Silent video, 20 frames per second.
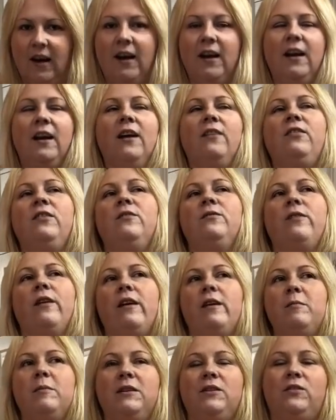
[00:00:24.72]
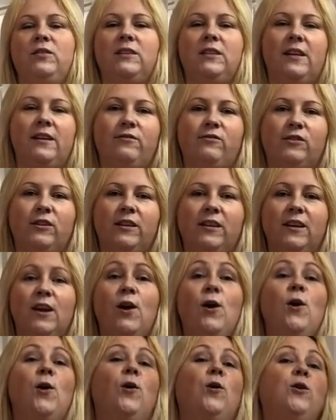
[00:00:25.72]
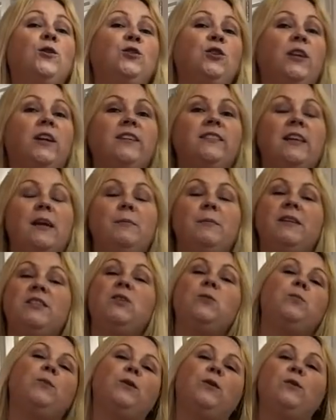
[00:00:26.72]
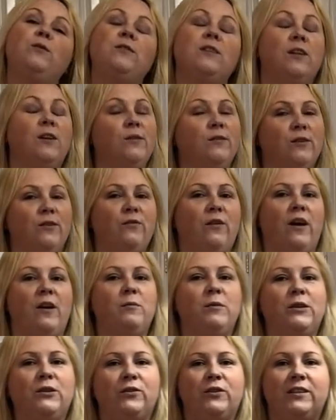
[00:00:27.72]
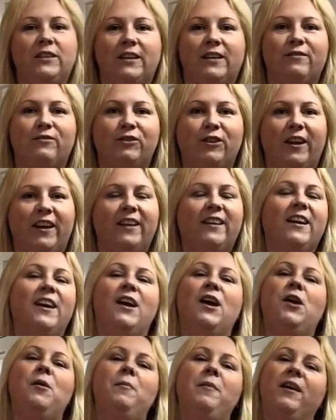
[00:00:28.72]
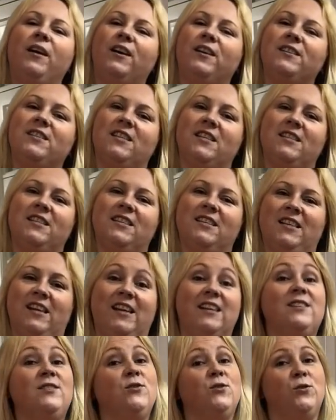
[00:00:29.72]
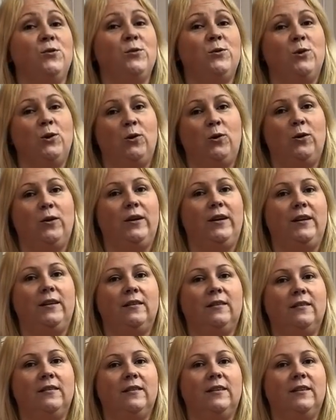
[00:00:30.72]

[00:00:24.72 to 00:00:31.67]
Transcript: I love him very much for delivering it. Or should I say, Mr. Producer loves him very much for delivering it, because this is his new toy.